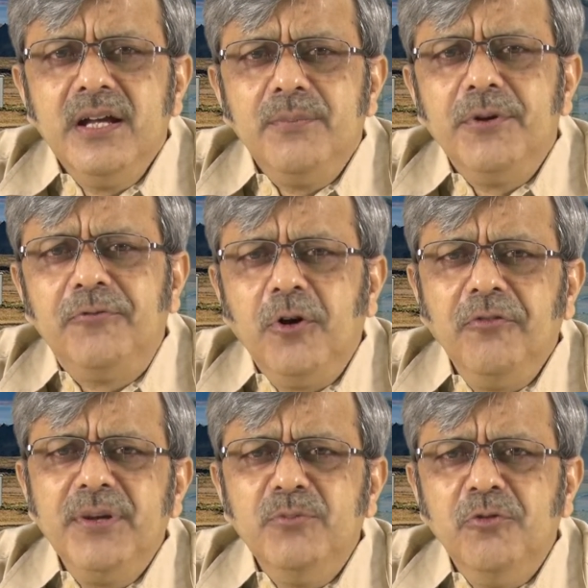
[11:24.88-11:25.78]
before
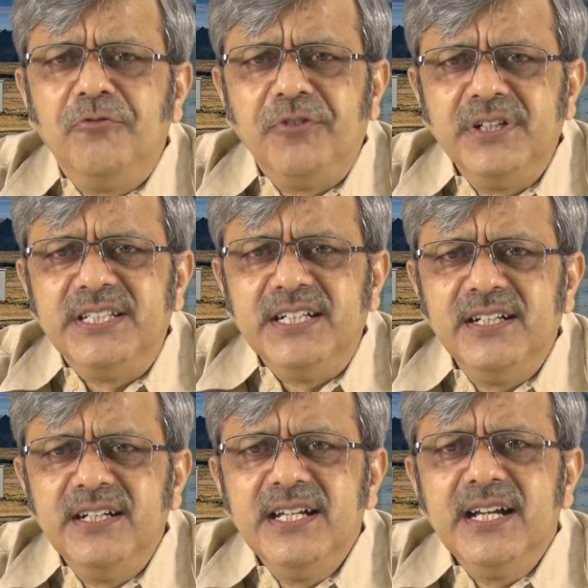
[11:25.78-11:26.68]
we move
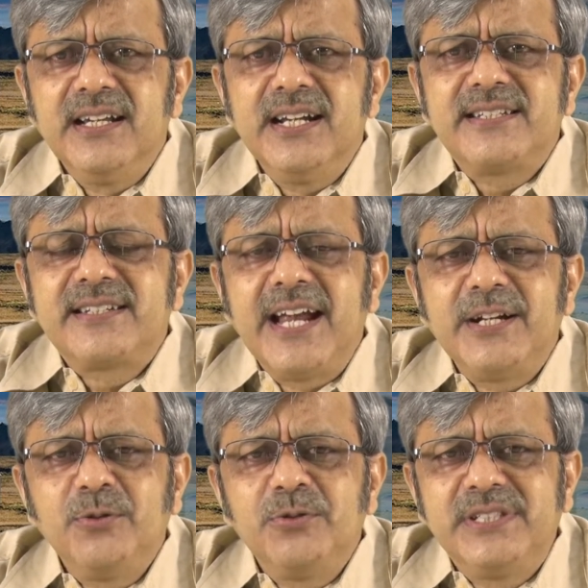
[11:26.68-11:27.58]
further, let us try
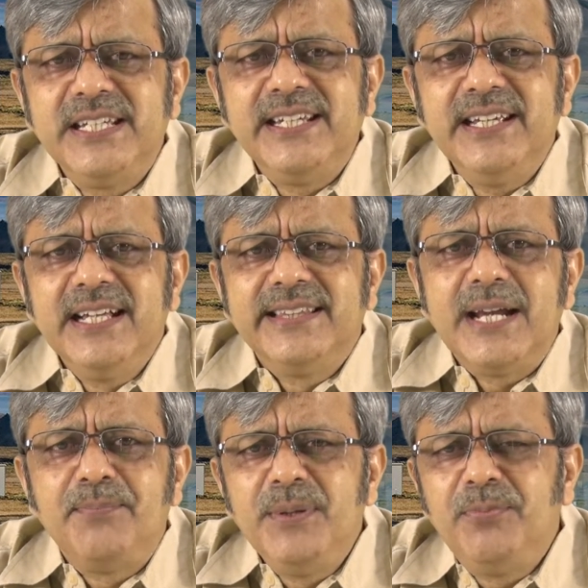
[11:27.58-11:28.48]
to see
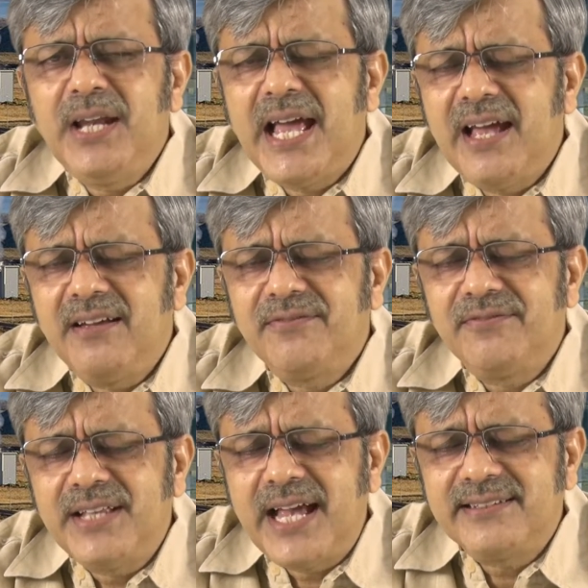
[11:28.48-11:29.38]
that people
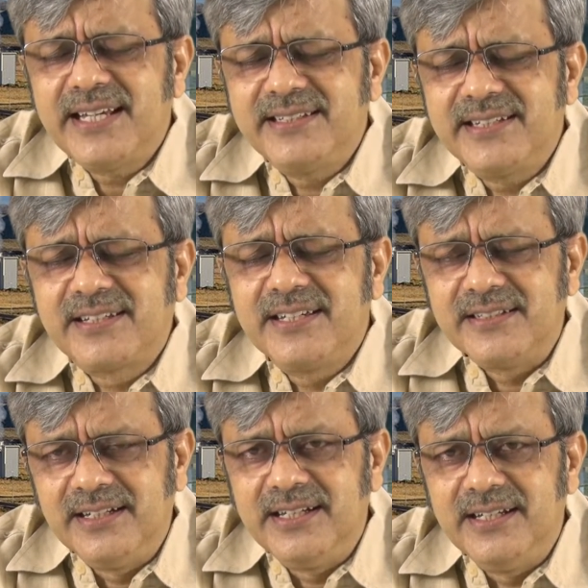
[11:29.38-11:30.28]
have, as I discussed
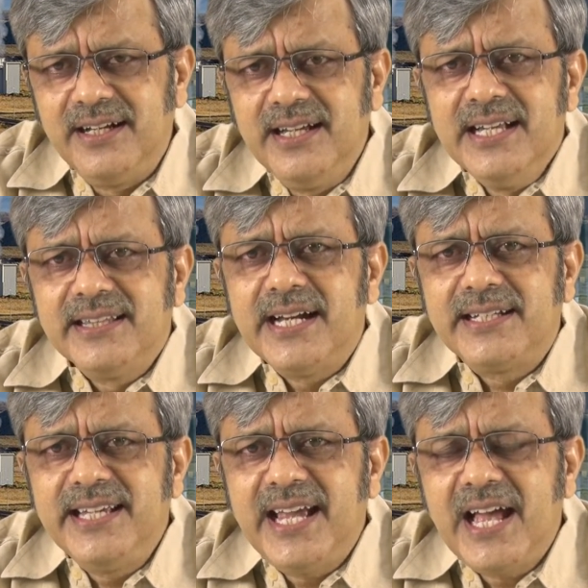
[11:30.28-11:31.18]
earlier, that
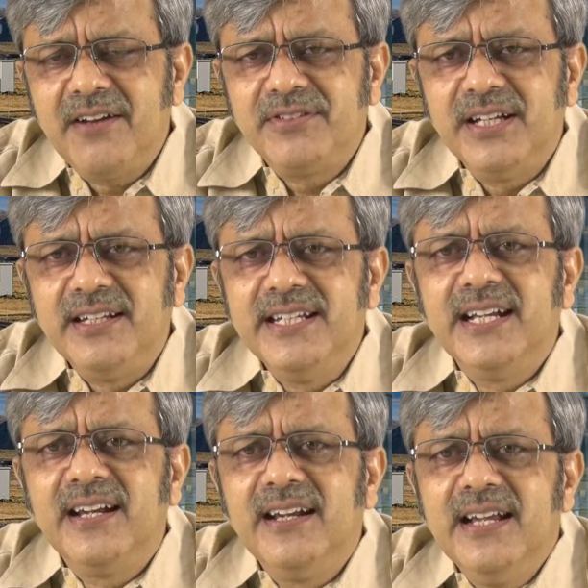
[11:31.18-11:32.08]
they have the
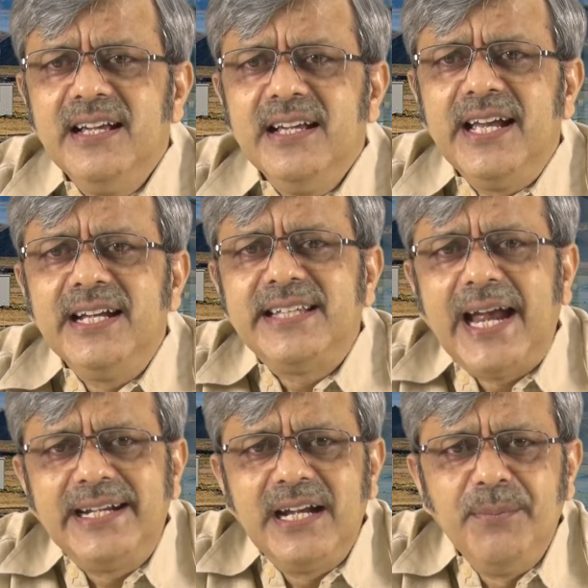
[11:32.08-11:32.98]
legal
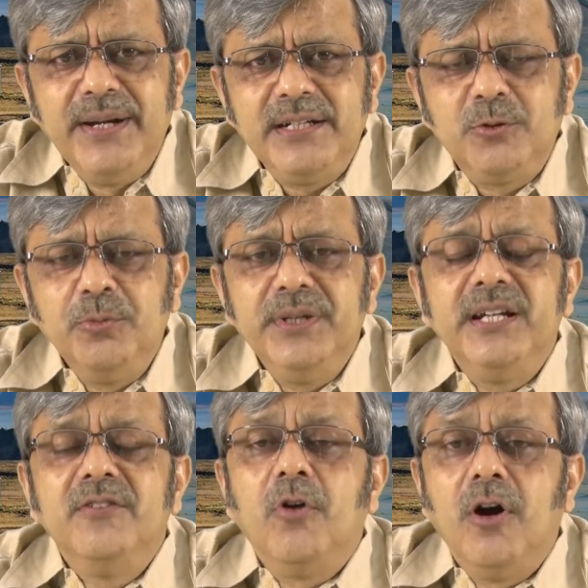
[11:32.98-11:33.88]
entitlement to be
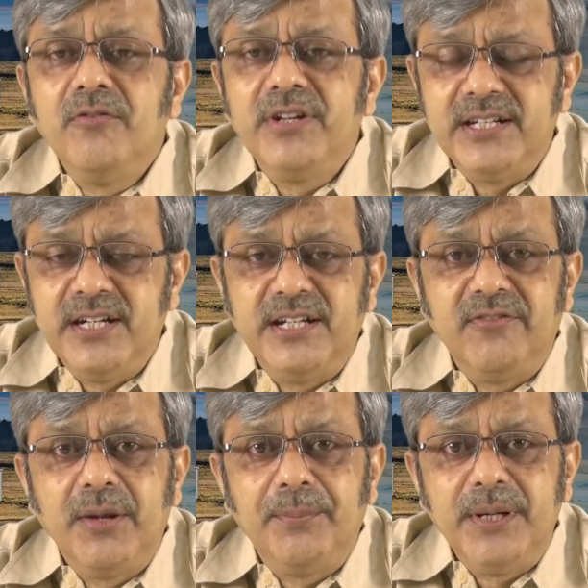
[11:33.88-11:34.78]
involved in a
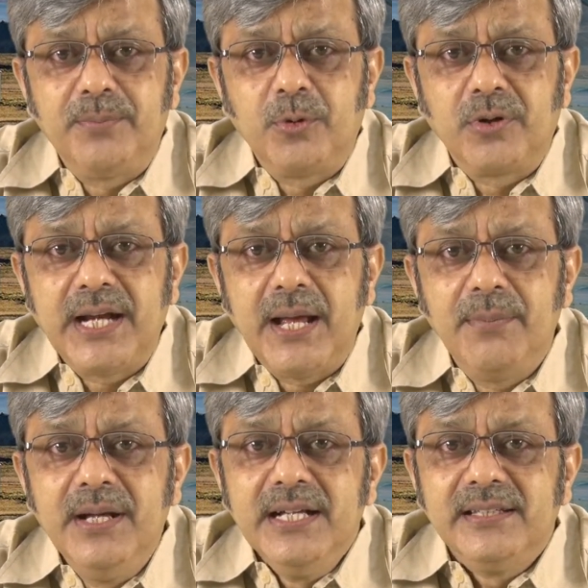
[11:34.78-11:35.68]
development program,
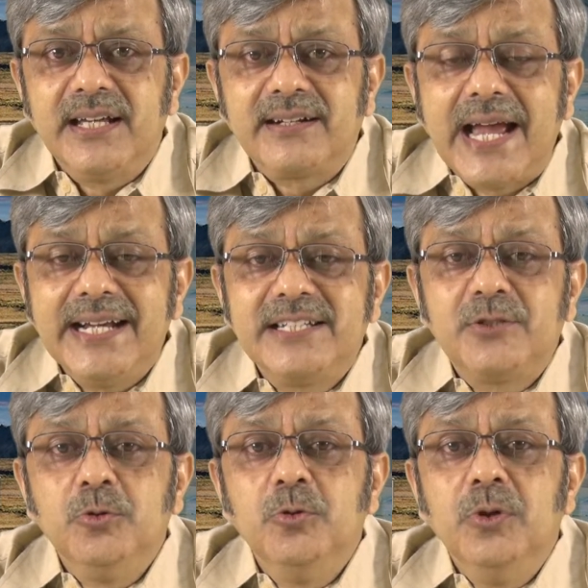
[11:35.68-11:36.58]
the rights
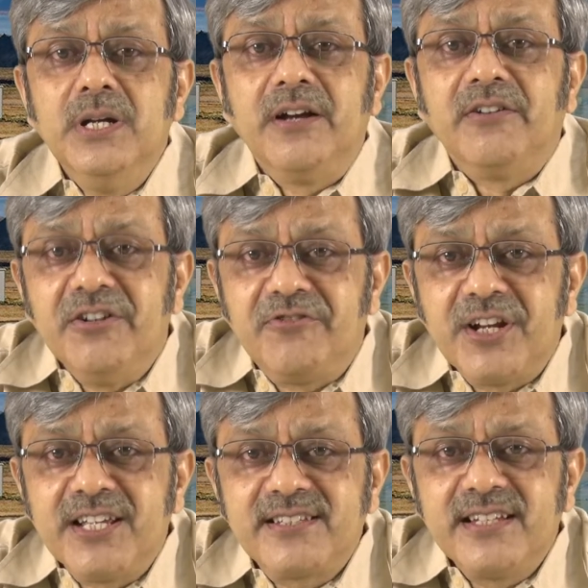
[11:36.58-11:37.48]
to
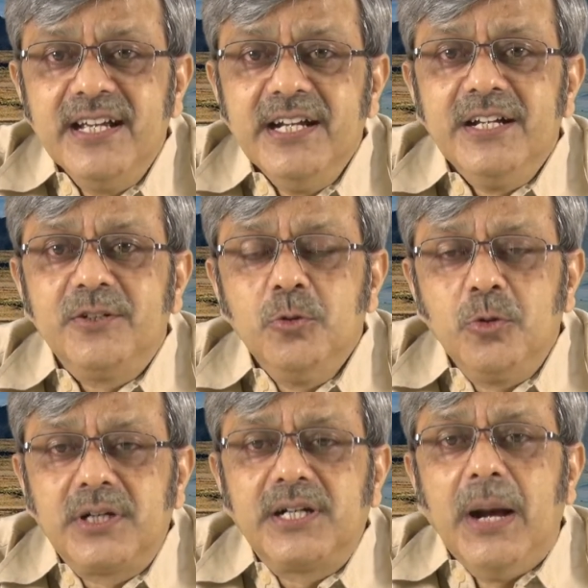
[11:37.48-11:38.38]
redress, to
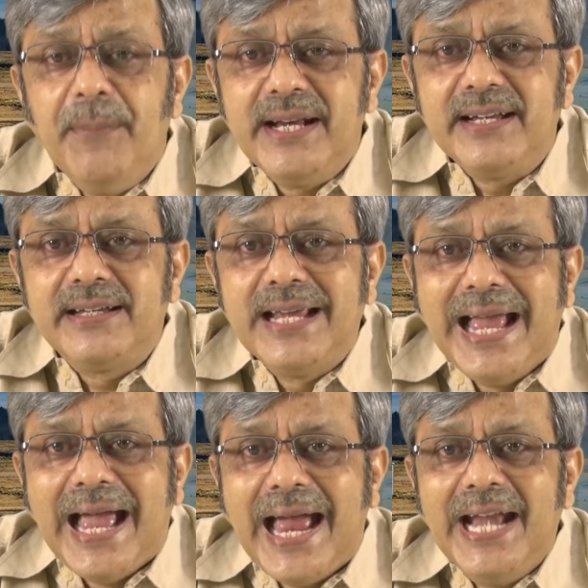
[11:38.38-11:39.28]
comment
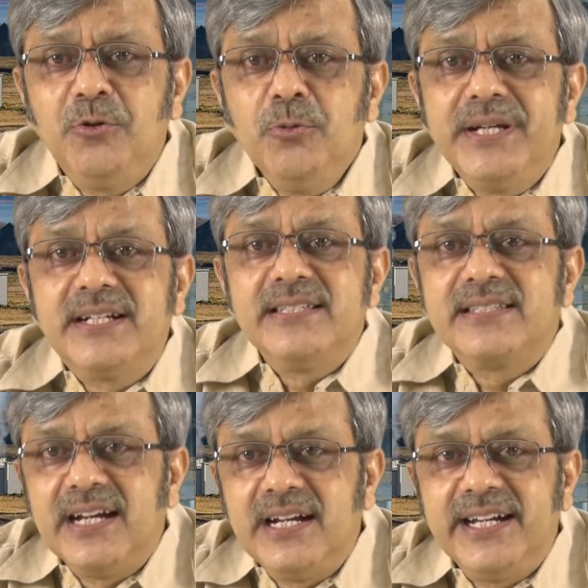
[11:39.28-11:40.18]
and to be
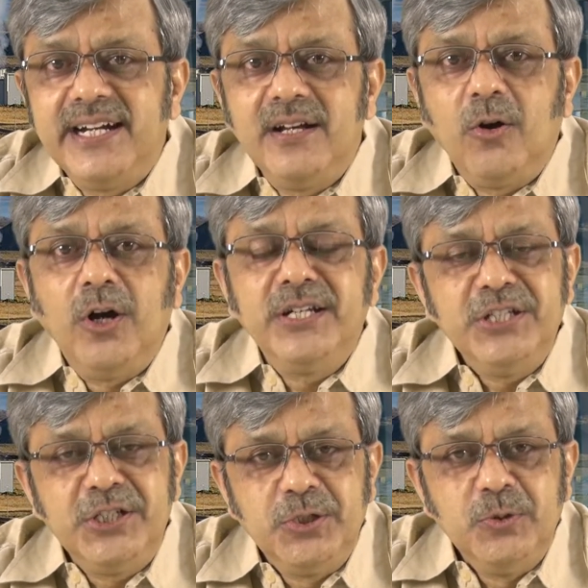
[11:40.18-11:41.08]
consulted on
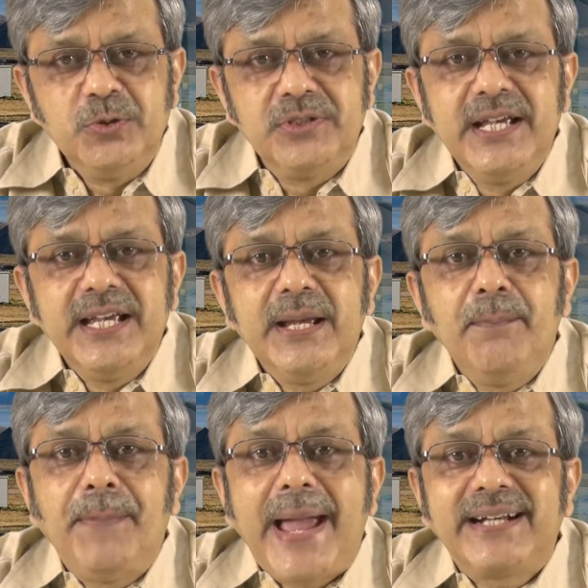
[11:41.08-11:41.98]
issues
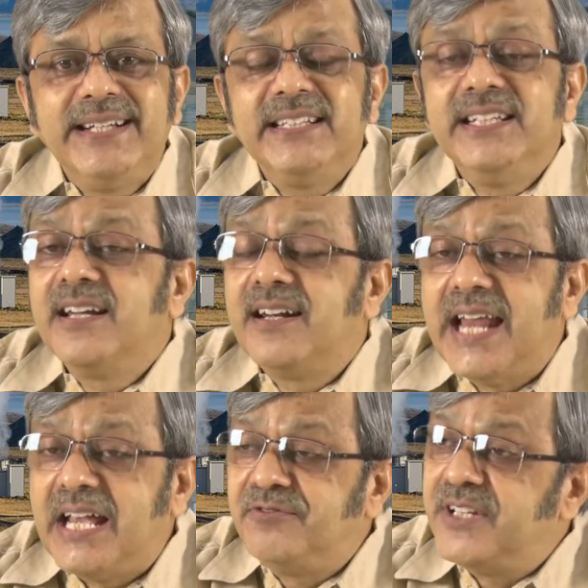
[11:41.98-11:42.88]
impacting their
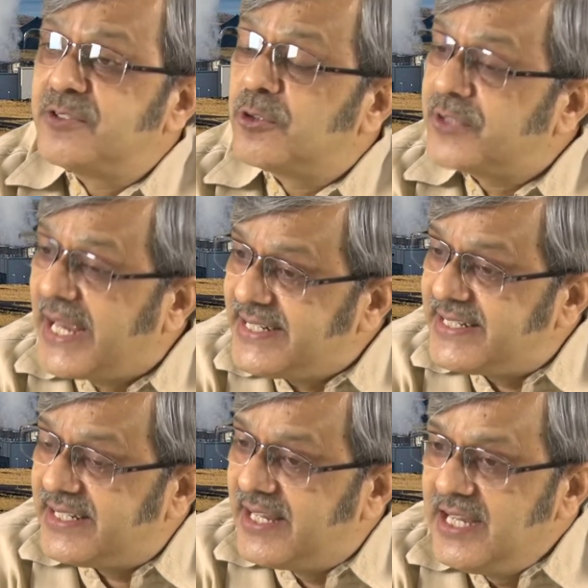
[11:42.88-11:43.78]
lives and
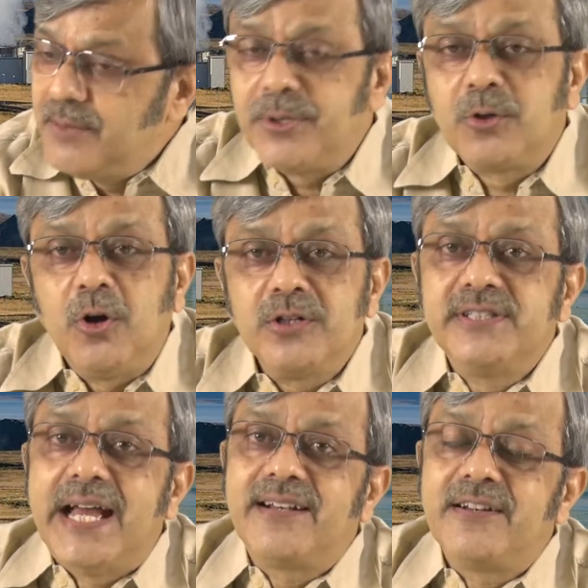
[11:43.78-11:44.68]
society, because
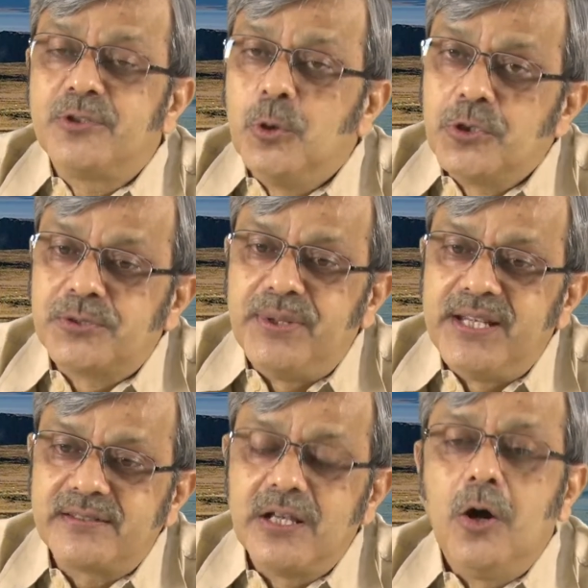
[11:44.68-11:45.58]
that resource
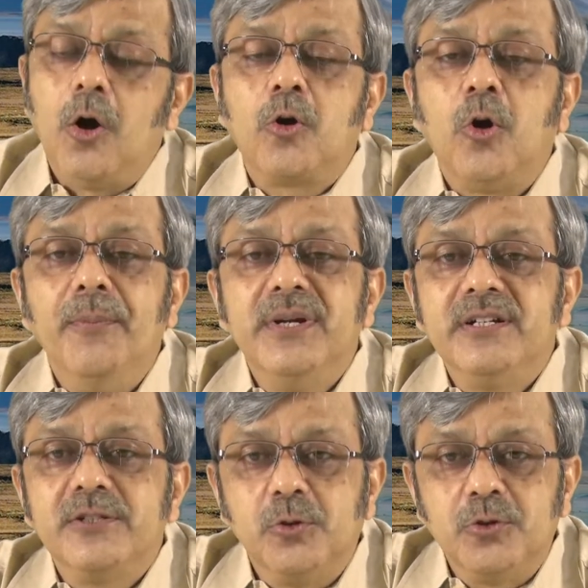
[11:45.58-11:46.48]
base or common
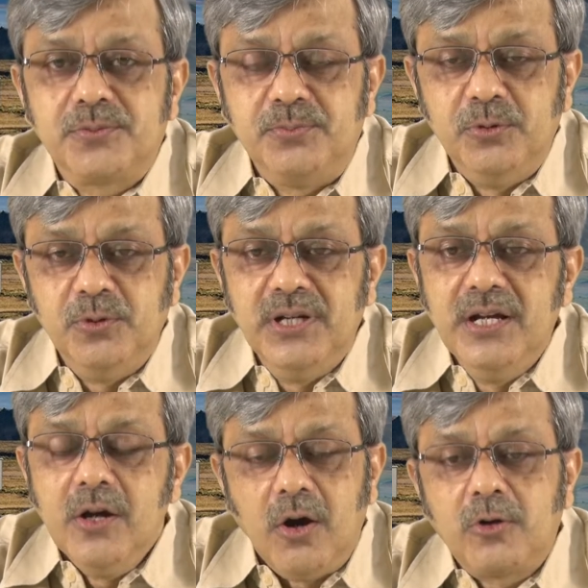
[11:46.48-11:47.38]
resource pool
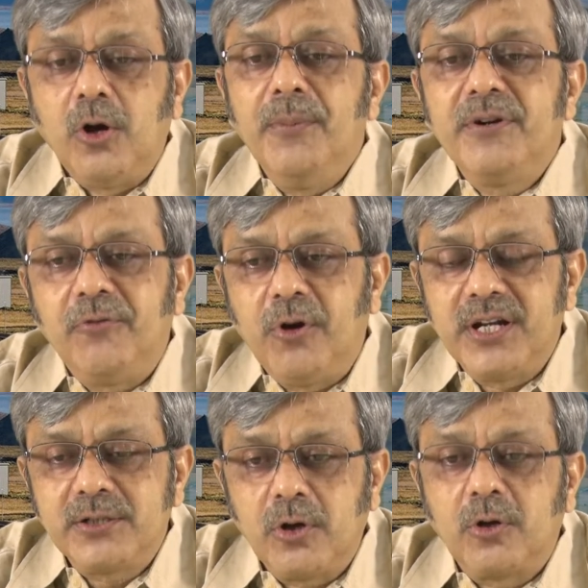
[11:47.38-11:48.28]
or common
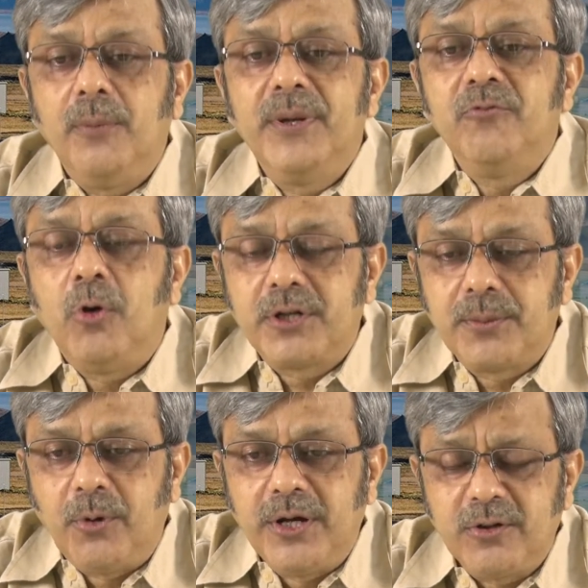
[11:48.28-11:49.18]
forest or common water
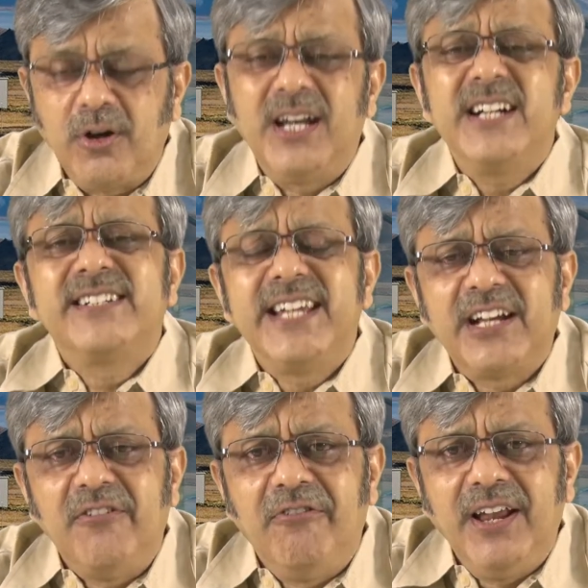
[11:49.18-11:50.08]
point, or let us take
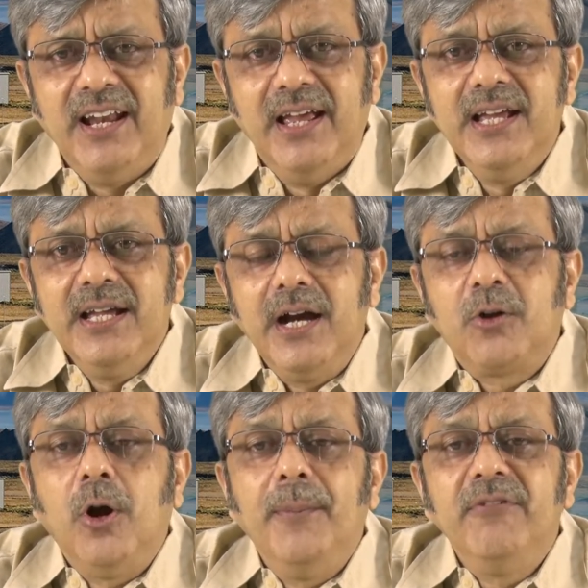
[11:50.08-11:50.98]
a well, a
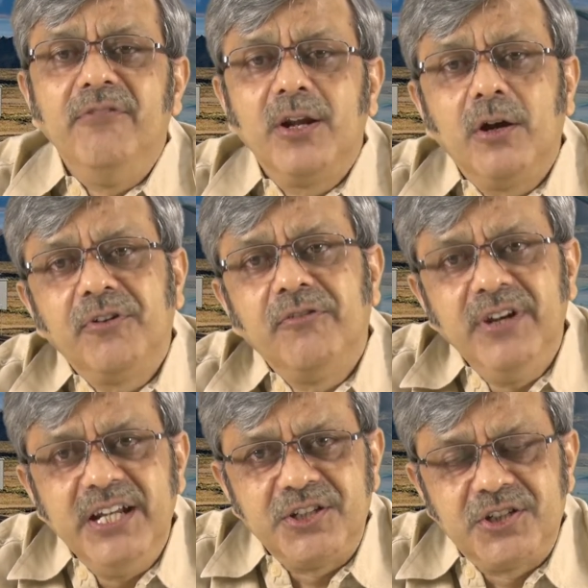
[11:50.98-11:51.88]
common well of a
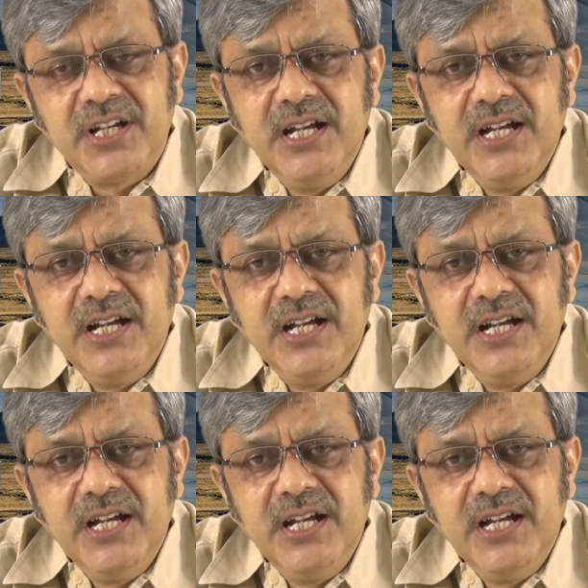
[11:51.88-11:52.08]
village.